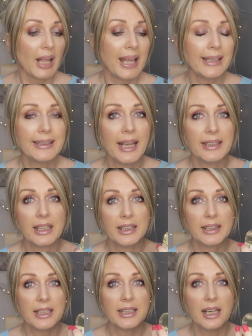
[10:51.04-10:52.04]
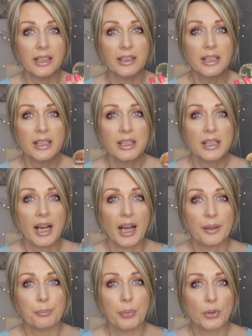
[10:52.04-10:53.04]
Again, I think
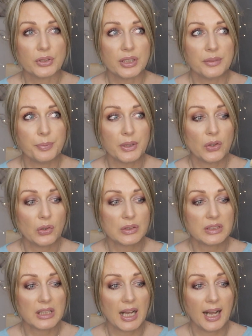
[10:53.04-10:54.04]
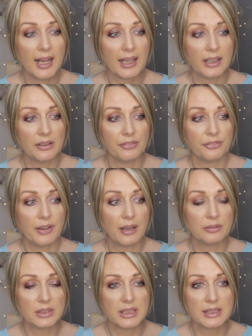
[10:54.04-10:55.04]
I bought it because I
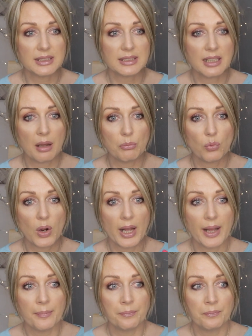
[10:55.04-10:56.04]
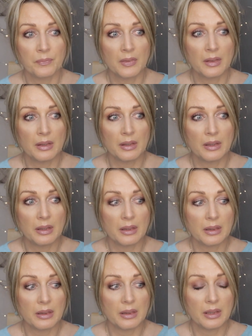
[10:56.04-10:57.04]
found it somewhere
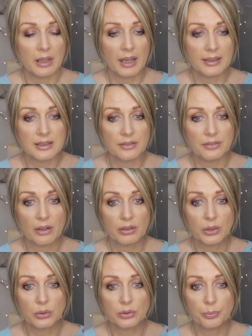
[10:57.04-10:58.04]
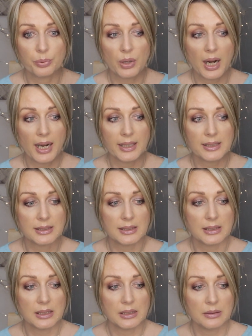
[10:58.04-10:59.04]
at a very good
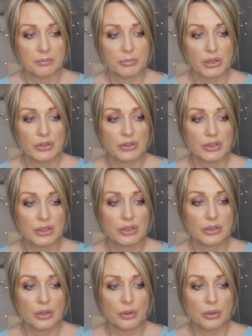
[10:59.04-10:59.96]
price, because it is